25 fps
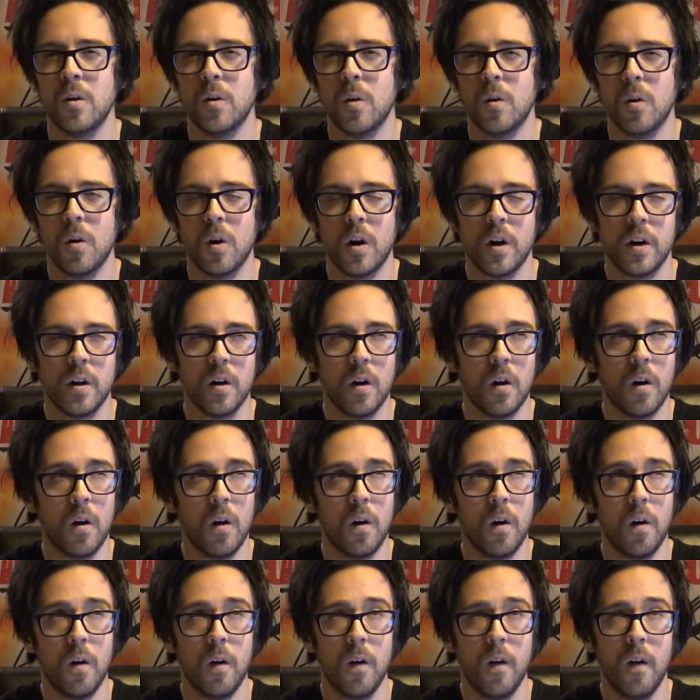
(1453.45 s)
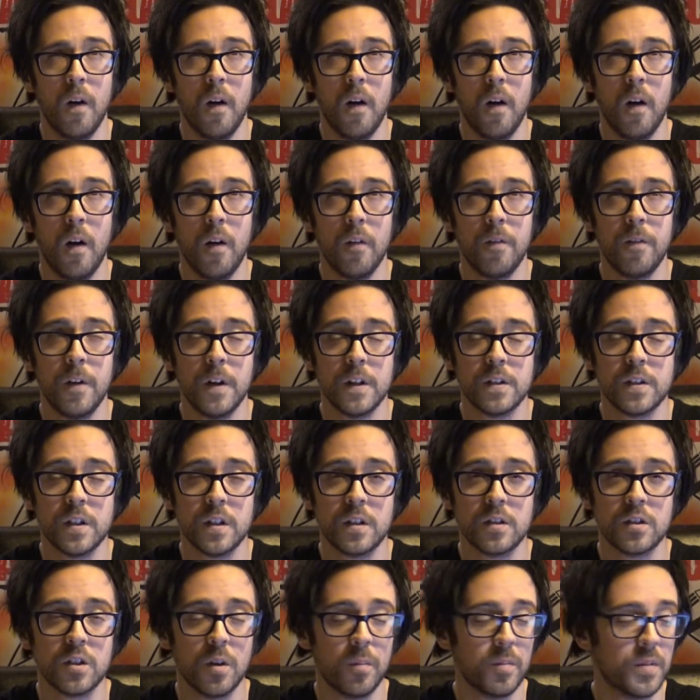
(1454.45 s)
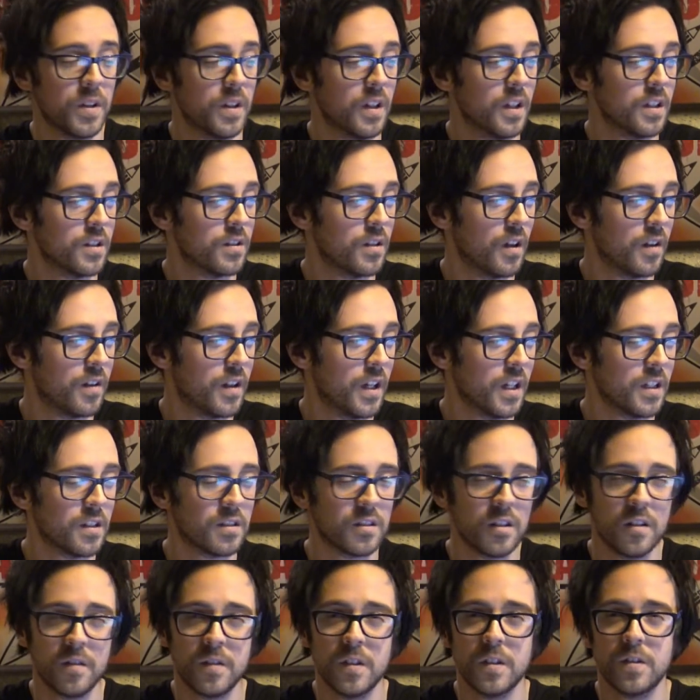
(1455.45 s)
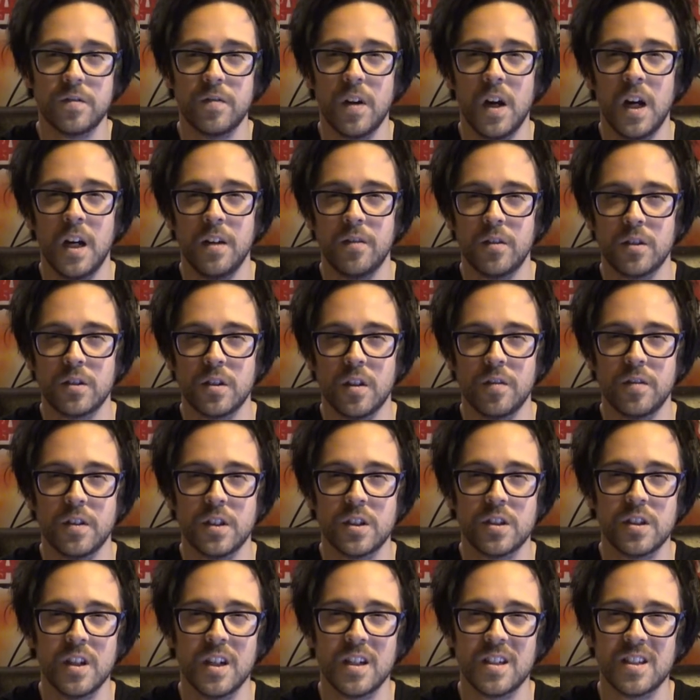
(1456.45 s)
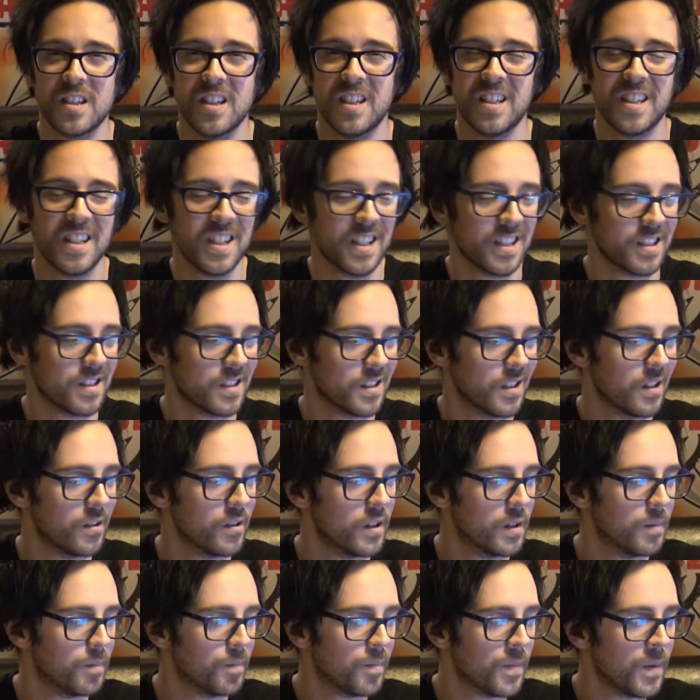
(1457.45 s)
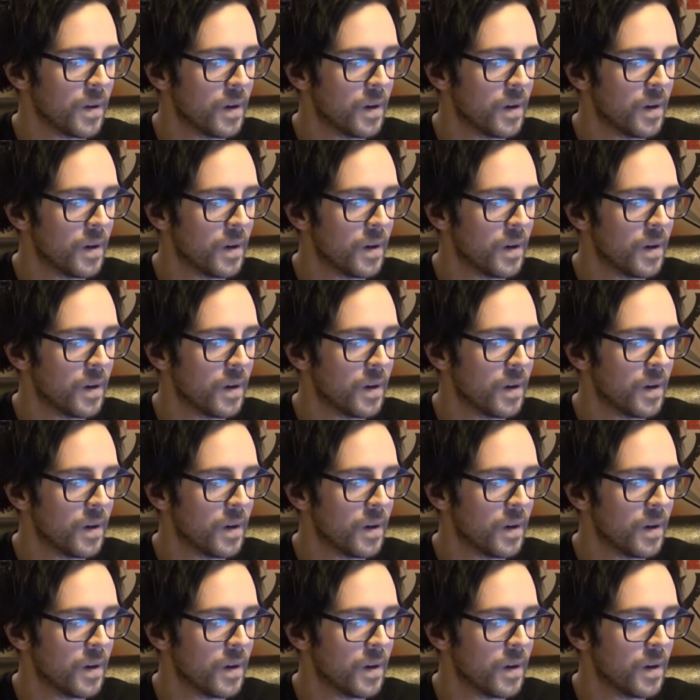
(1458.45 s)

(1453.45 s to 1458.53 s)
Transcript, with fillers: or you're uh, facing something that's I think toughness 5 or toughness 6 then you can consider it.